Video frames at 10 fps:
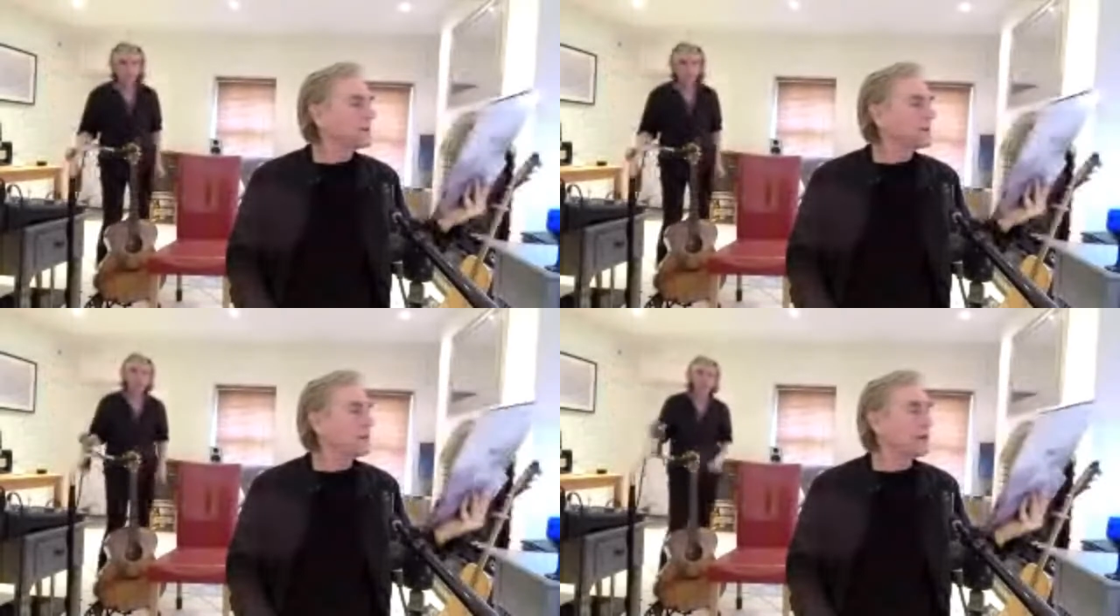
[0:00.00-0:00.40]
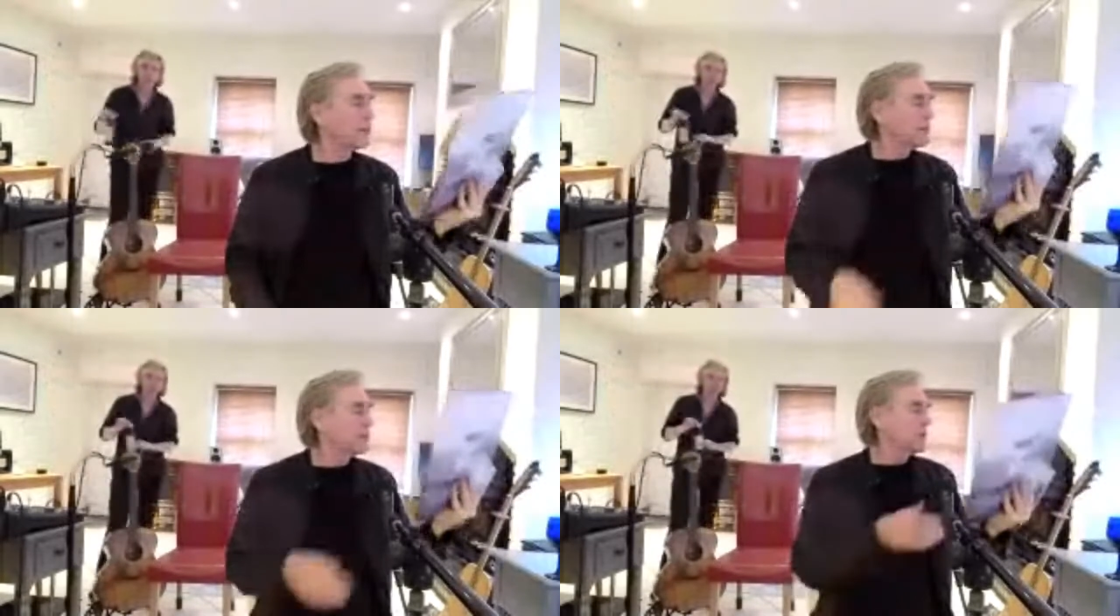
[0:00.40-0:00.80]
Everybody did a
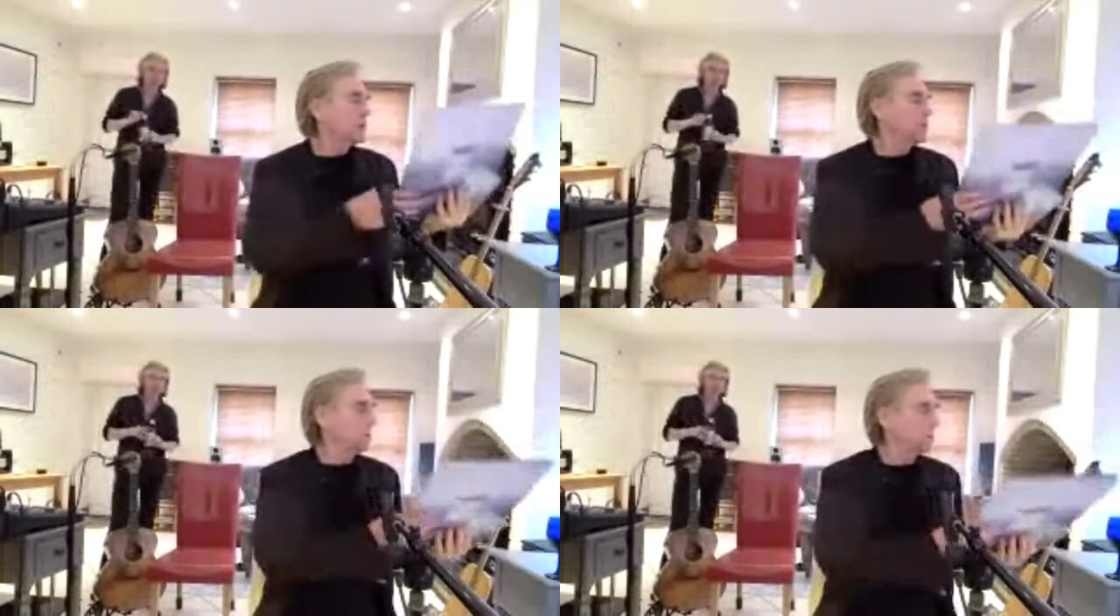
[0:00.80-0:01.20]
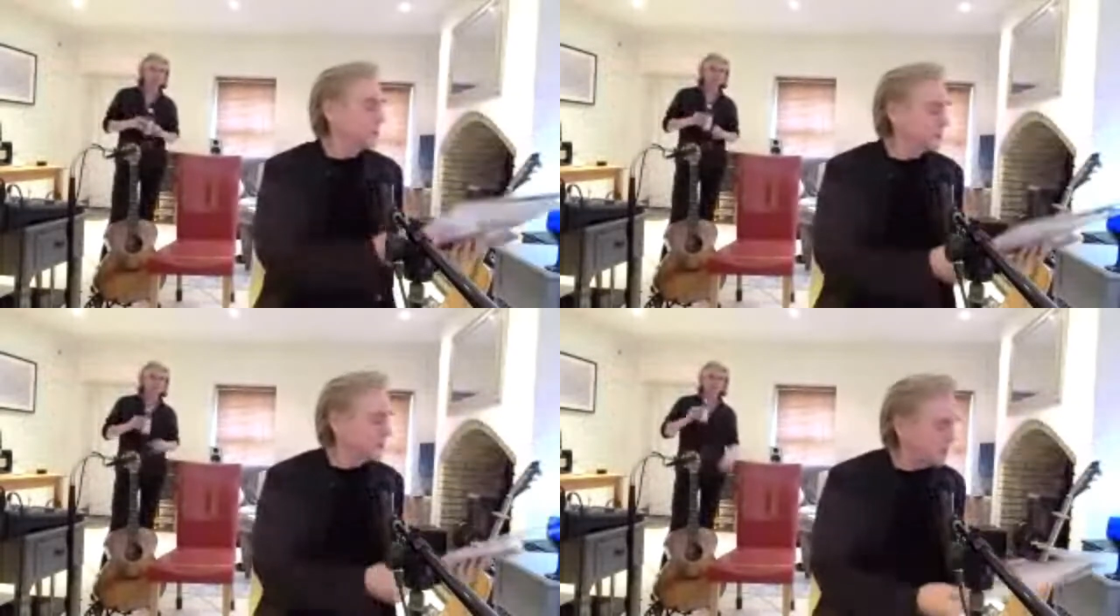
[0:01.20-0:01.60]
brilliant job,
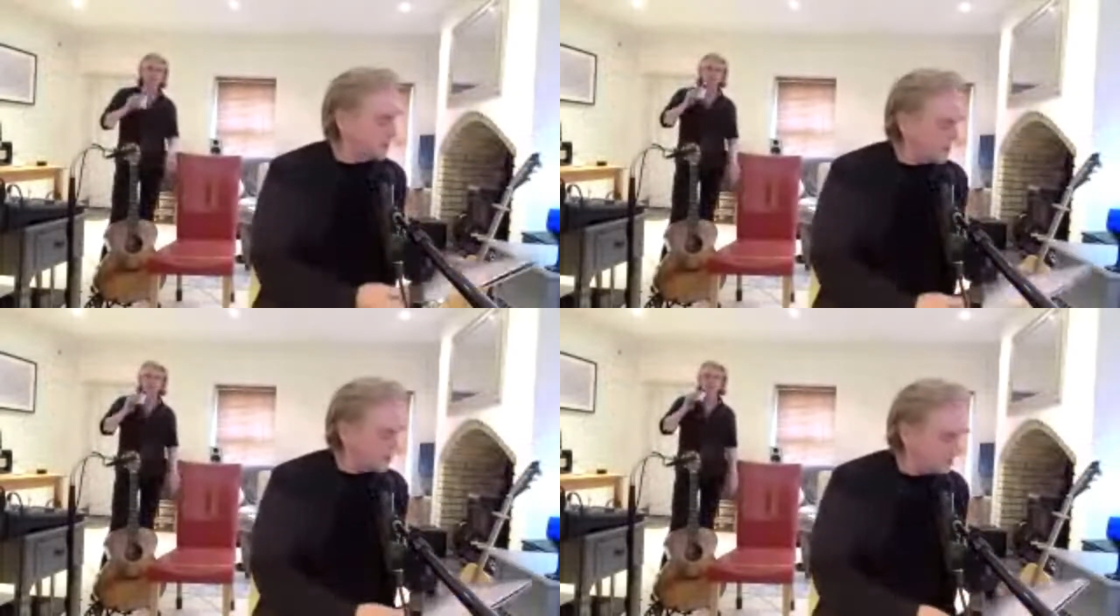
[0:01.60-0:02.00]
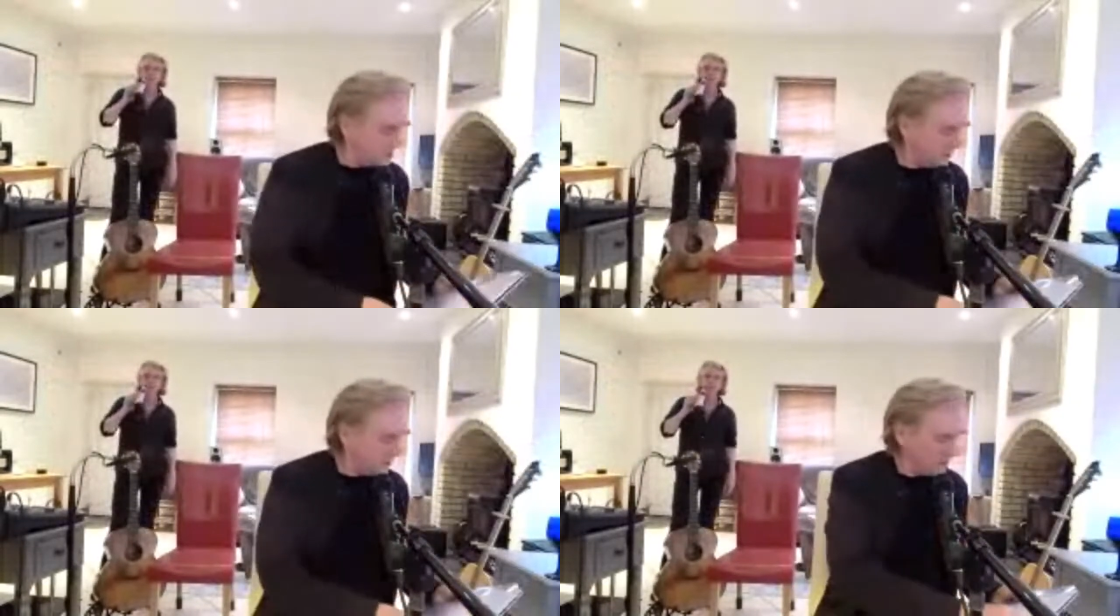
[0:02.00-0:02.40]
didn't they? Like
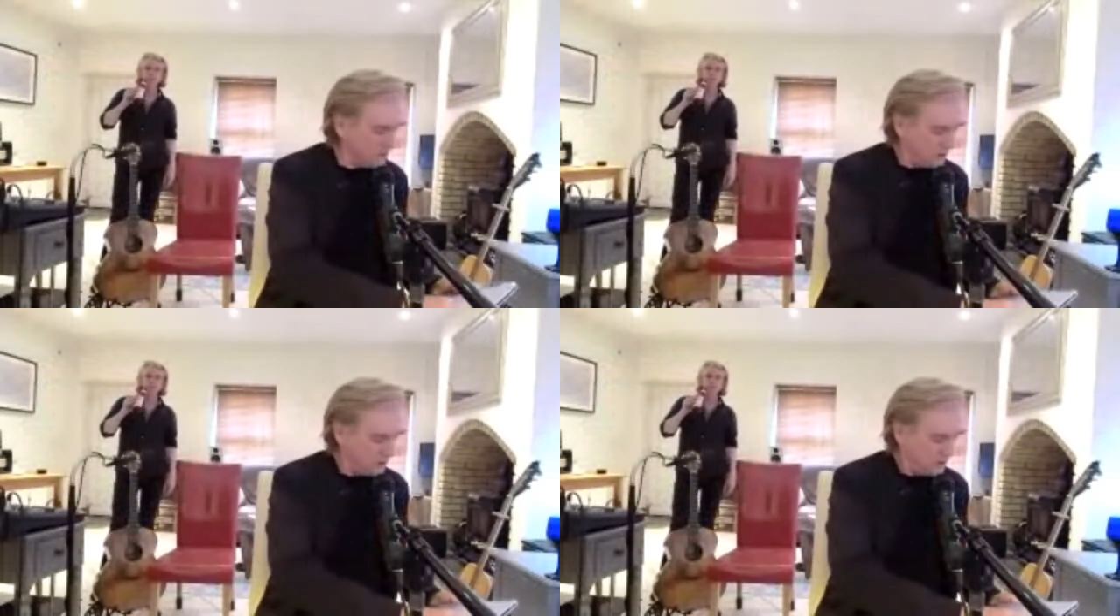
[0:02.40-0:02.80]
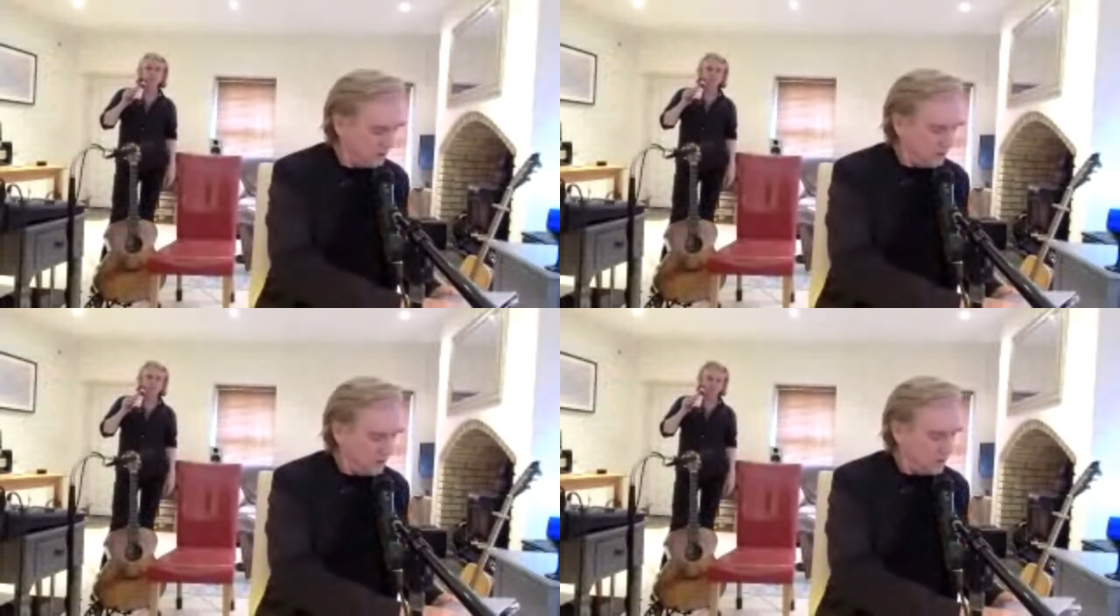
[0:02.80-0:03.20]
Chevy
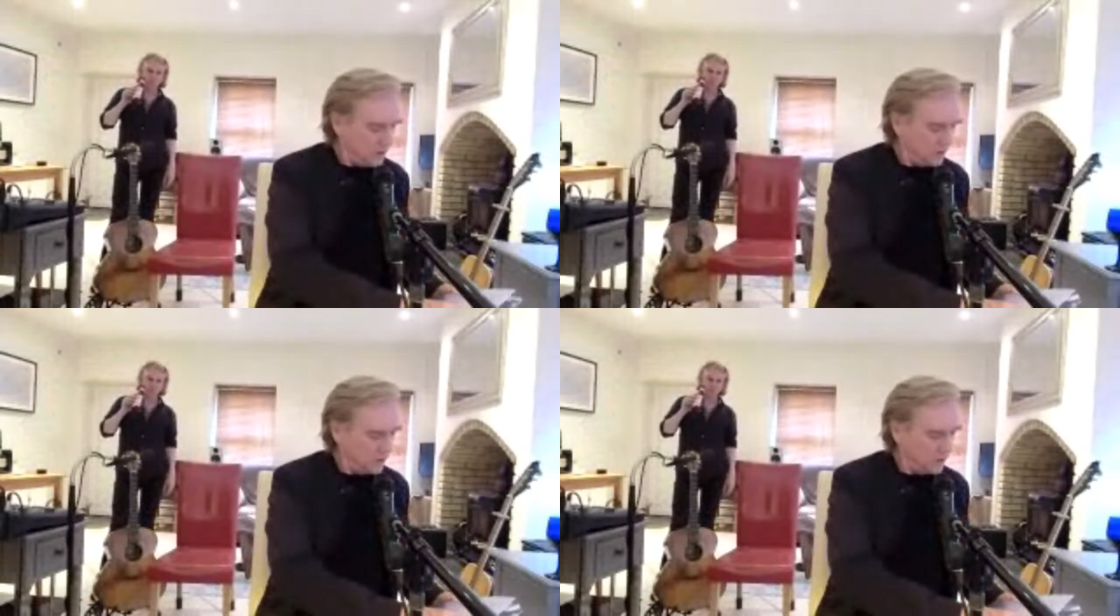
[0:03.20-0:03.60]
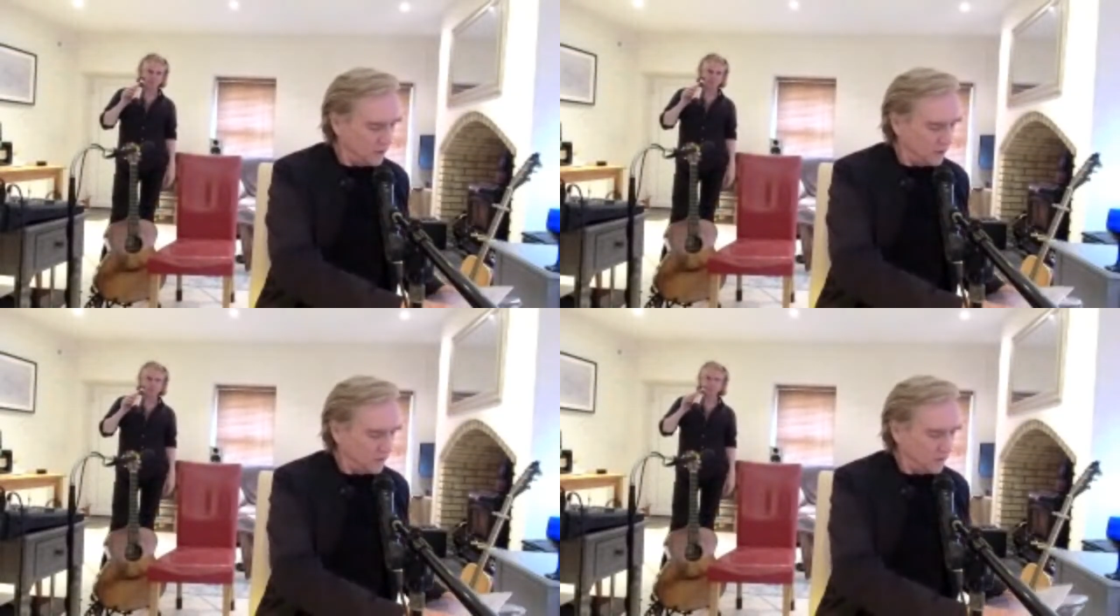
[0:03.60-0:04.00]
on the
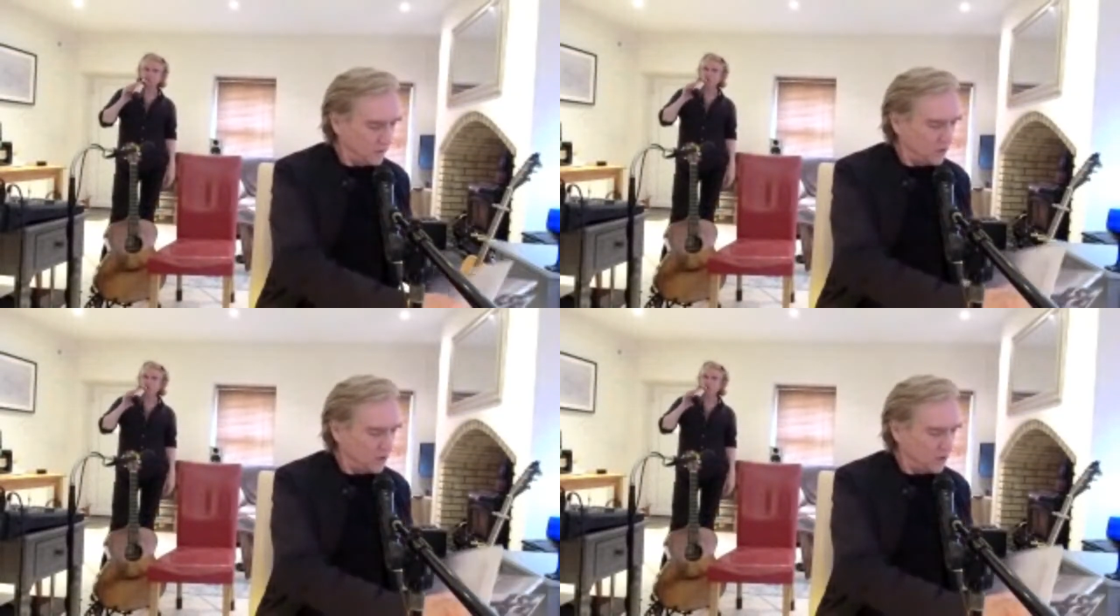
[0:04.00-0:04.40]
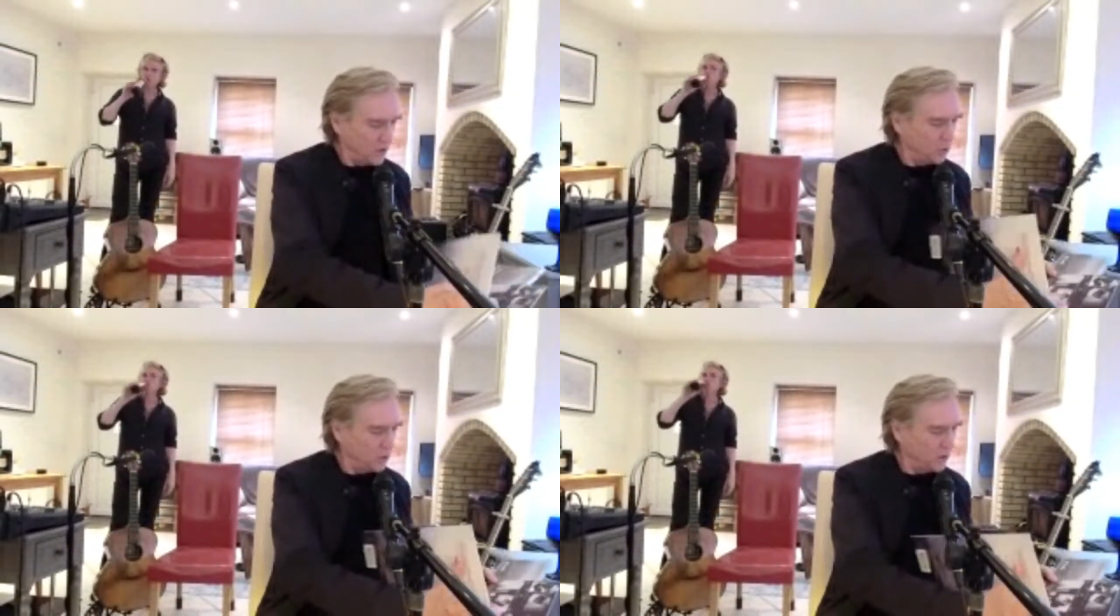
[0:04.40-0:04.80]
artwork.